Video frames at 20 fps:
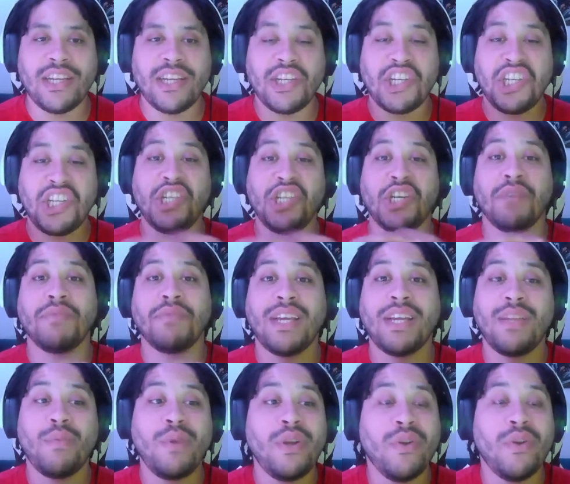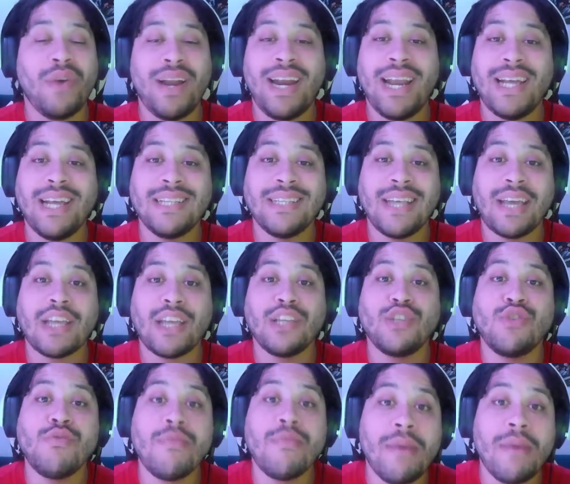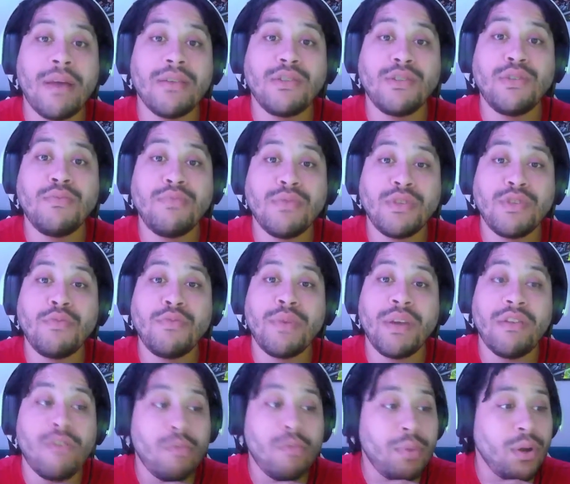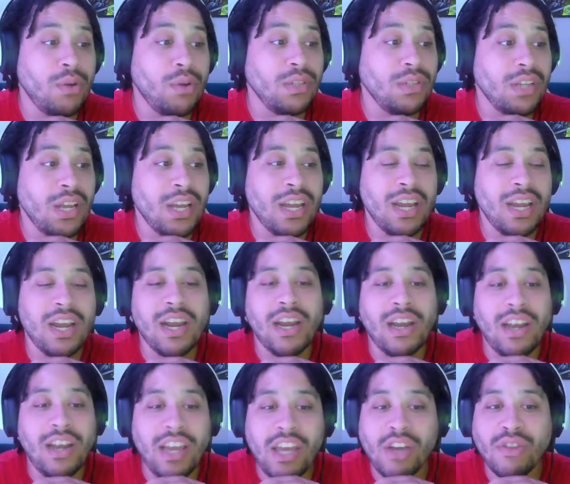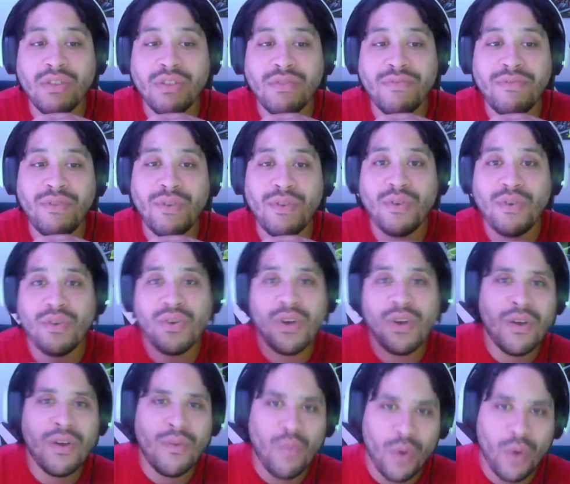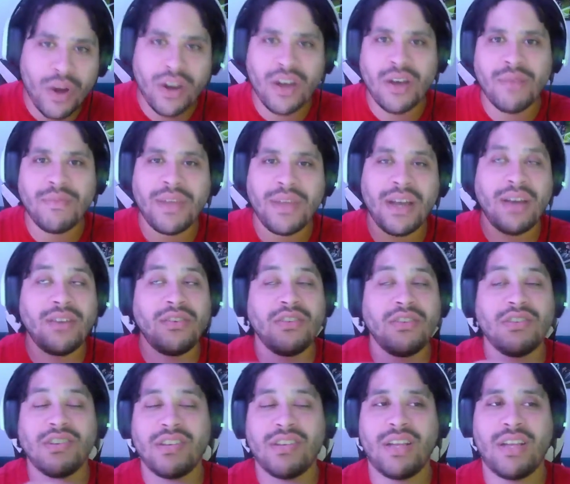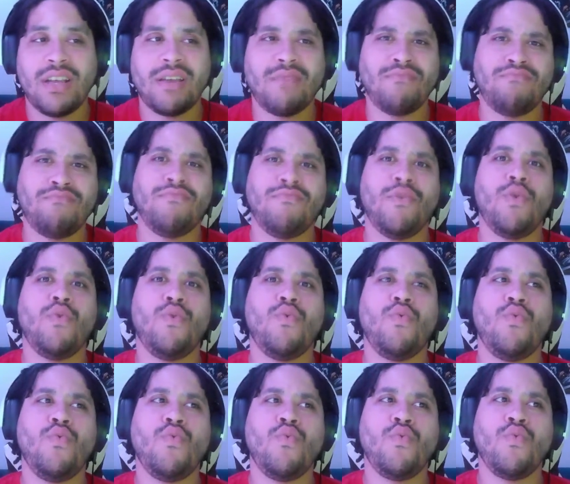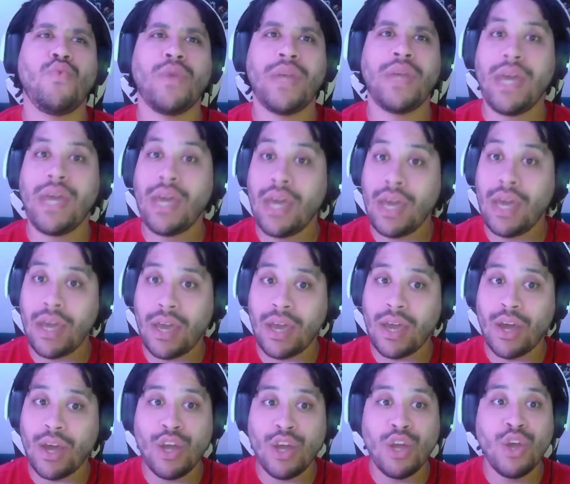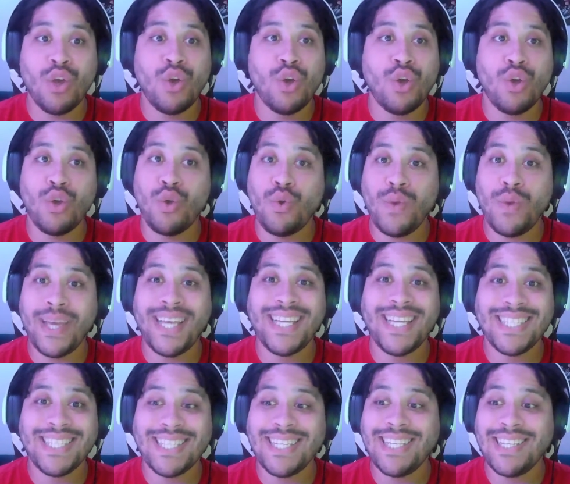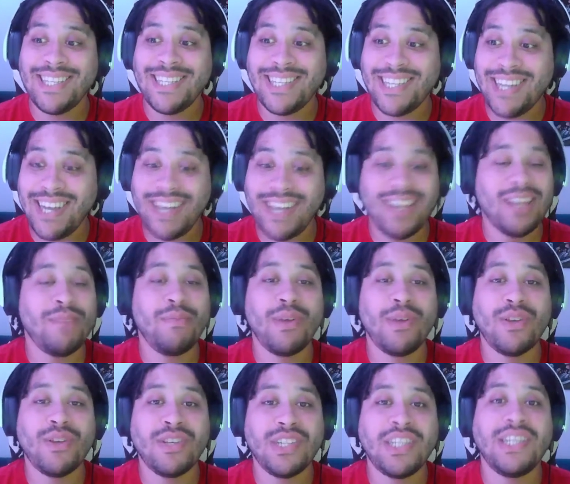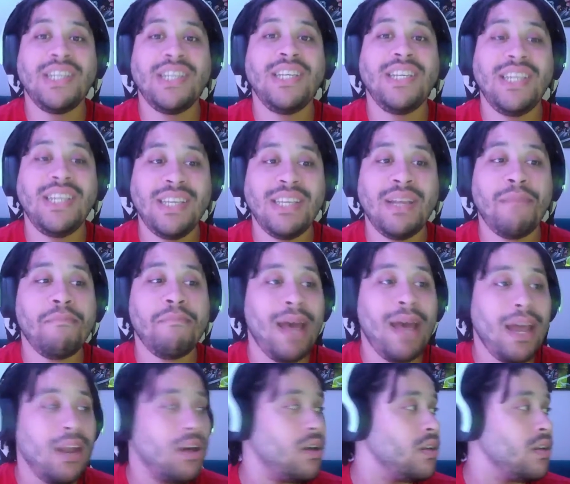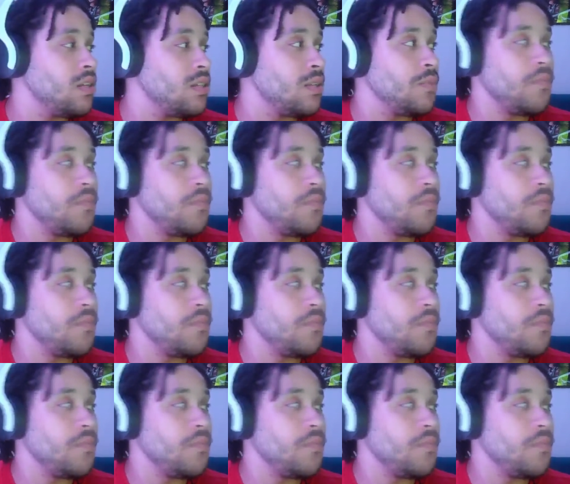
She jumps out the window and lands like a Superman, super, superhero pose, knee on the floor, one arm down. You're just like, okay, who is this chick? Because she is a badass.